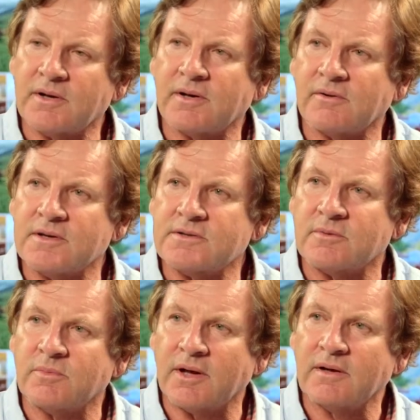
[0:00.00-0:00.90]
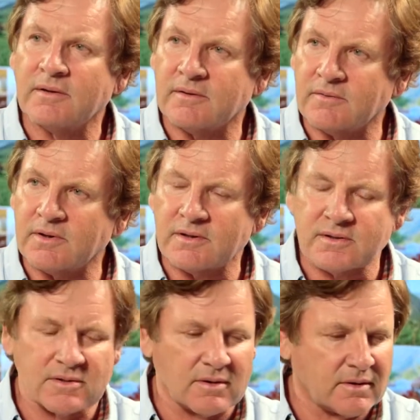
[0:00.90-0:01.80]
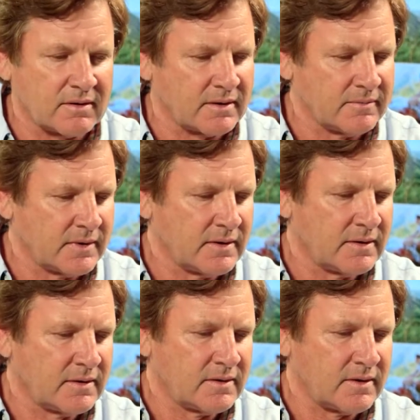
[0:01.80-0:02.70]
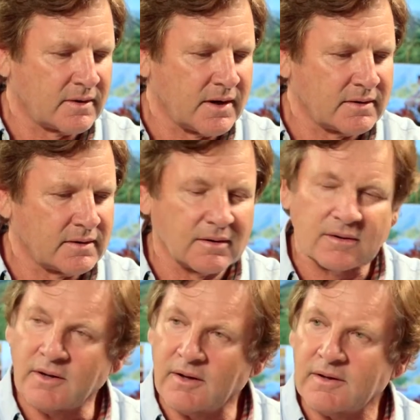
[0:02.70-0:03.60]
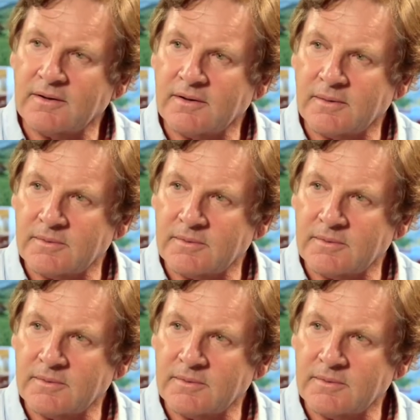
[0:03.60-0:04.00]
a multi-regional blend. The vineyards are located in Darling,